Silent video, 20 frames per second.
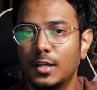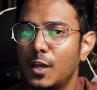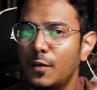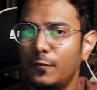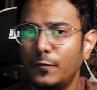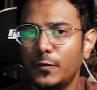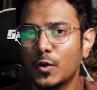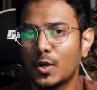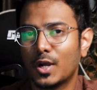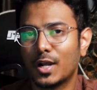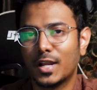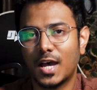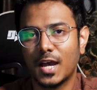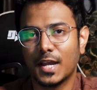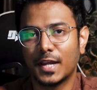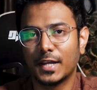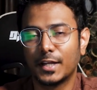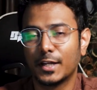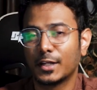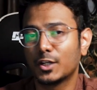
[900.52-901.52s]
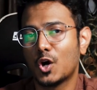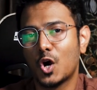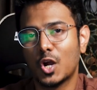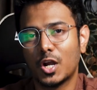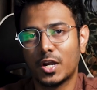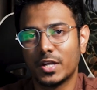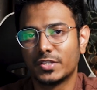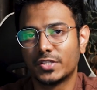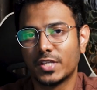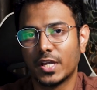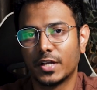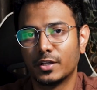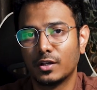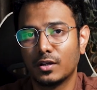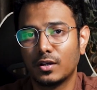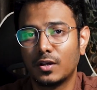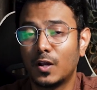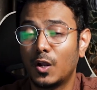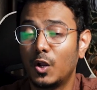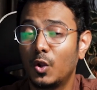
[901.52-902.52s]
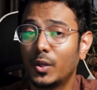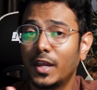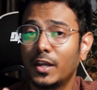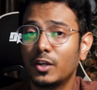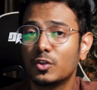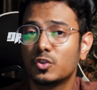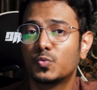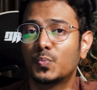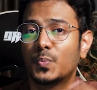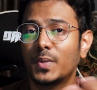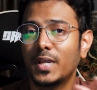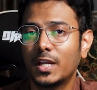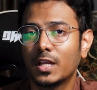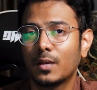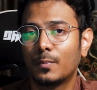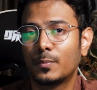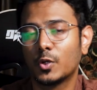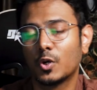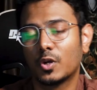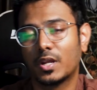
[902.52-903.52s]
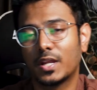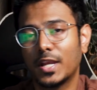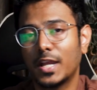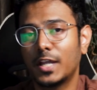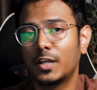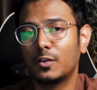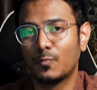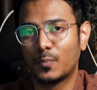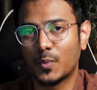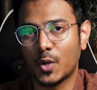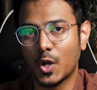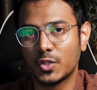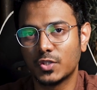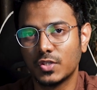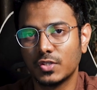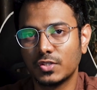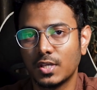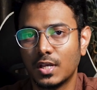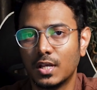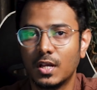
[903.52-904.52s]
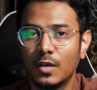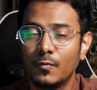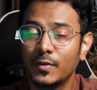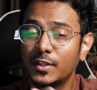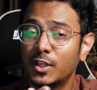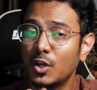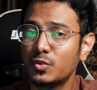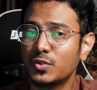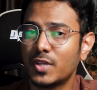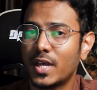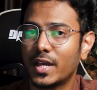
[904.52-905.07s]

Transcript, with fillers: If you're an architect or a designer looking to speed up your creative process without